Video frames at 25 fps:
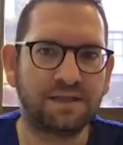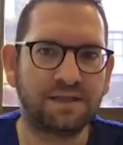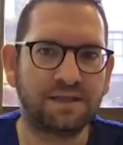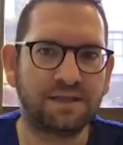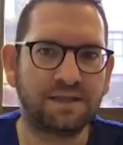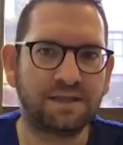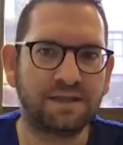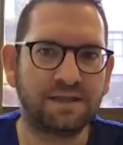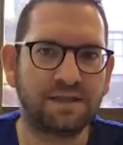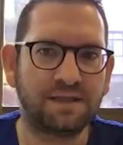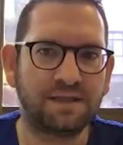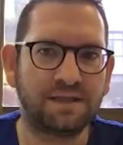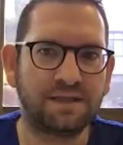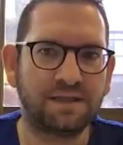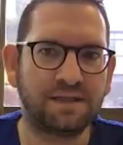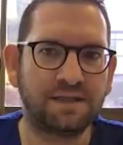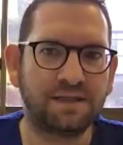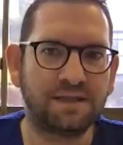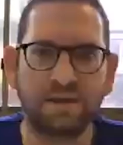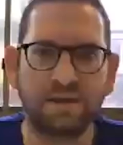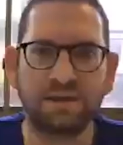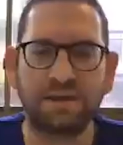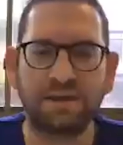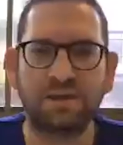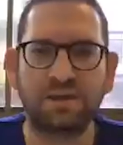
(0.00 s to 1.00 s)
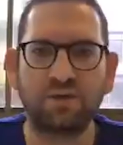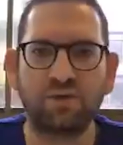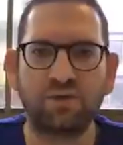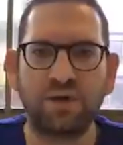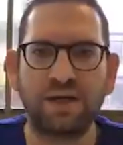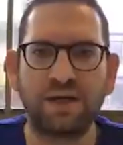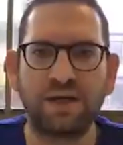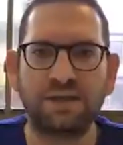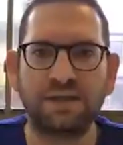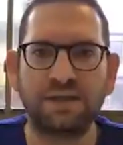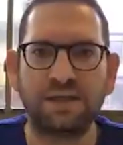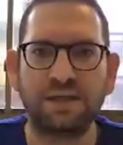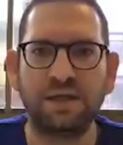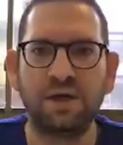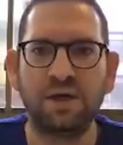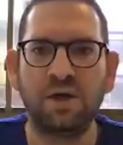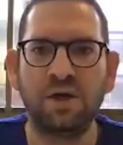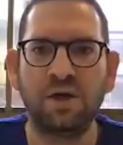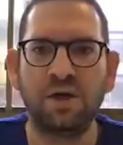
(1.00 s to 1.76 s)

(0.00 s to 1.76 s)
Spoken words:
to about 1920